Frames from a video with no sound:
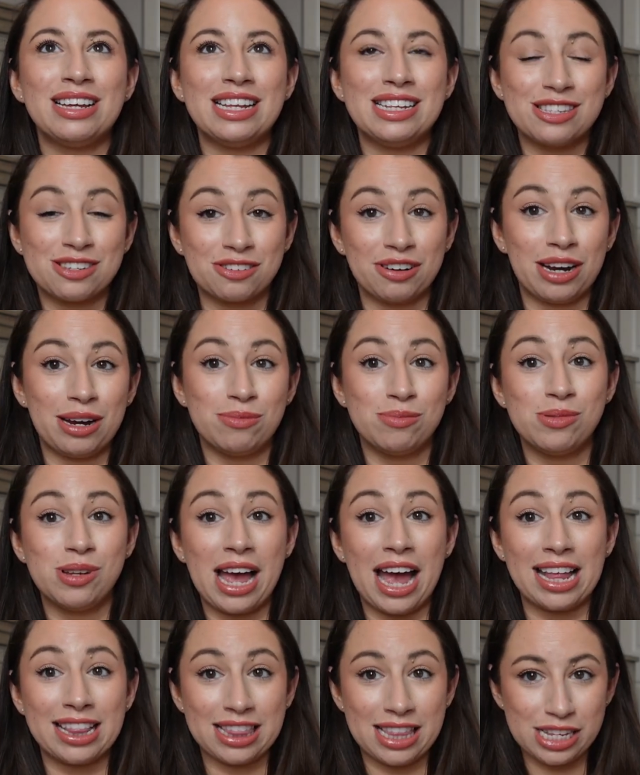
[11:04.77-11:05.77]
Instagram
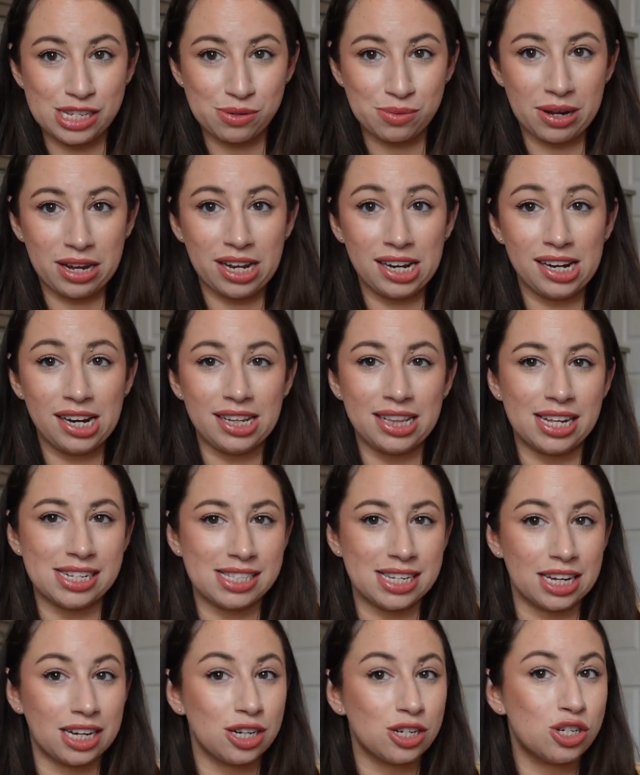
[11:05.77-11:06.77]
had this one
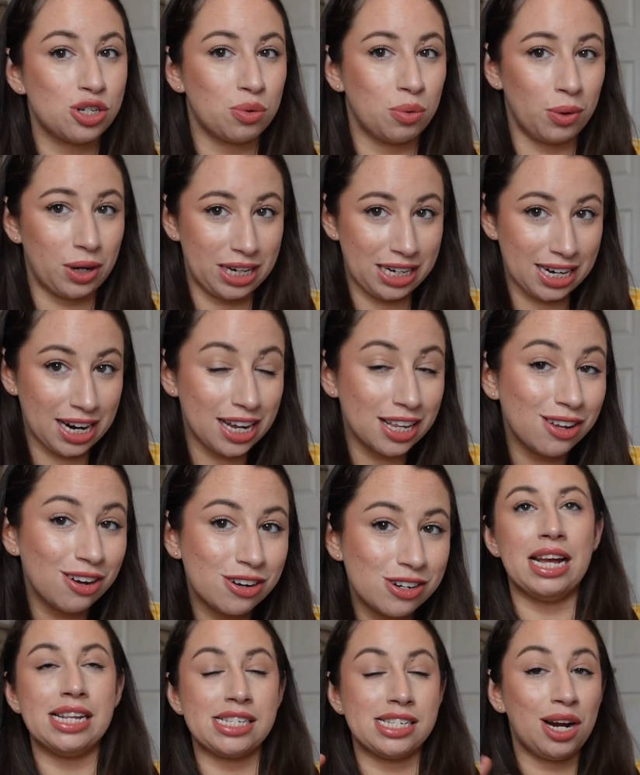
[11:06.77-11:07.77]
that's like
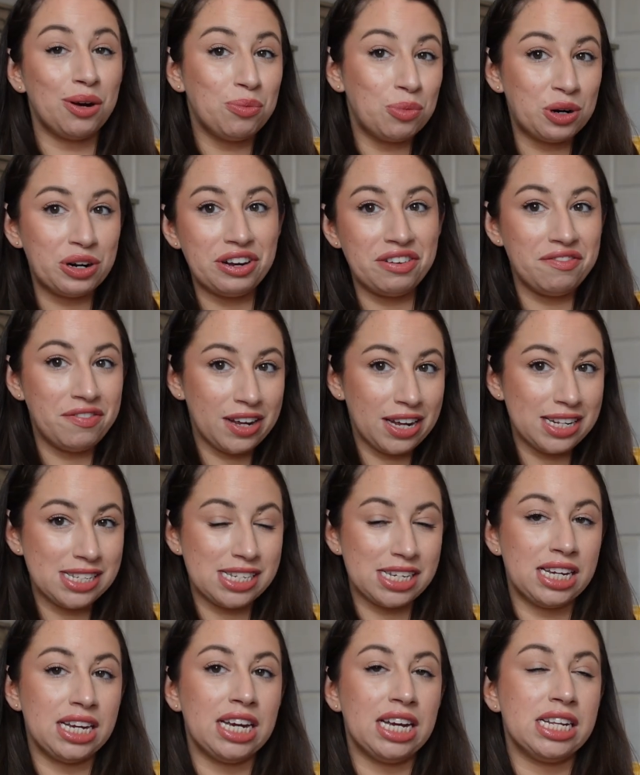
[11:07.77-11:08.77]
$20. It's not wood and
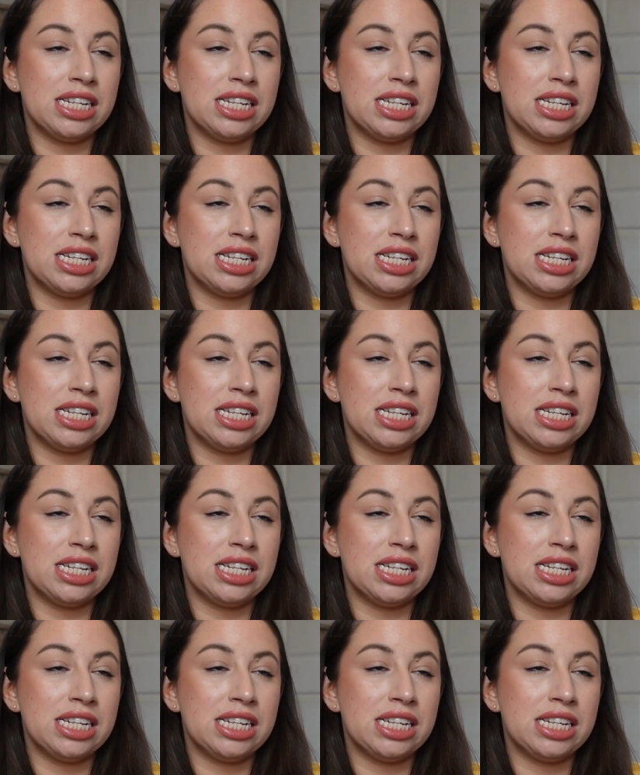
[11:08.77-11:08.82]
fancy.